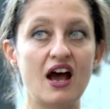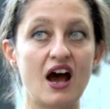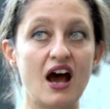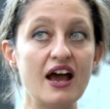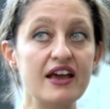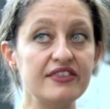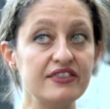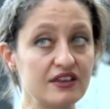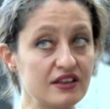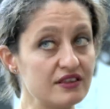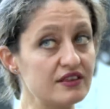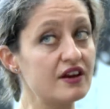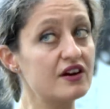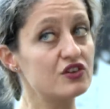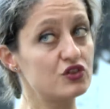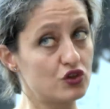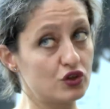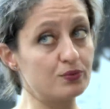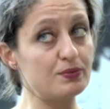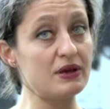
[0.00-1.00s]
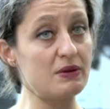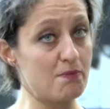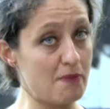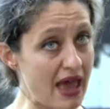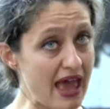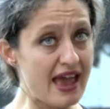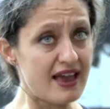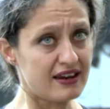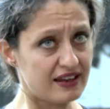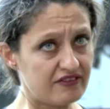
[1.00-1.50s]
I think there should be
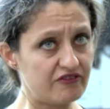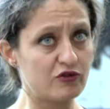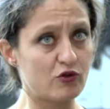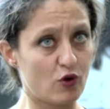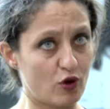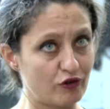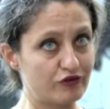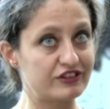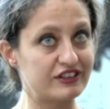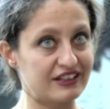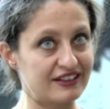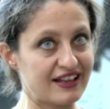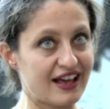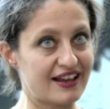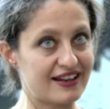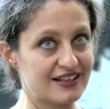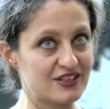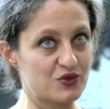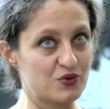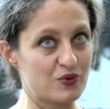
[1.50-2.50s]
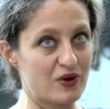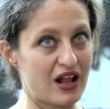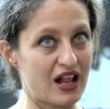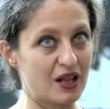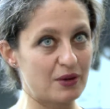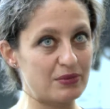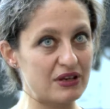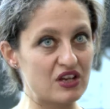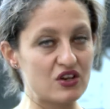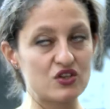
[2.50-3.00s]
men involved in that as
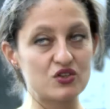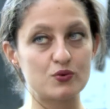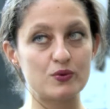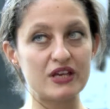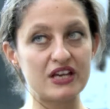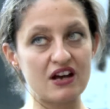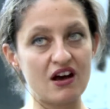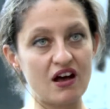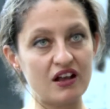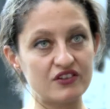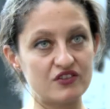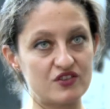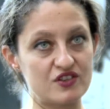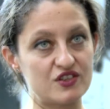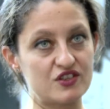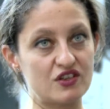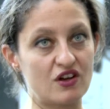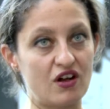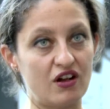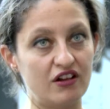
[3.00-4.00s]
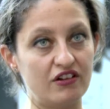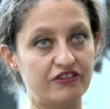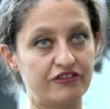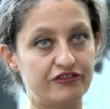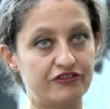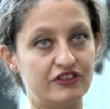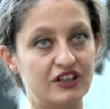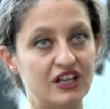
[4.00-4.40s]
well, because we can't resolve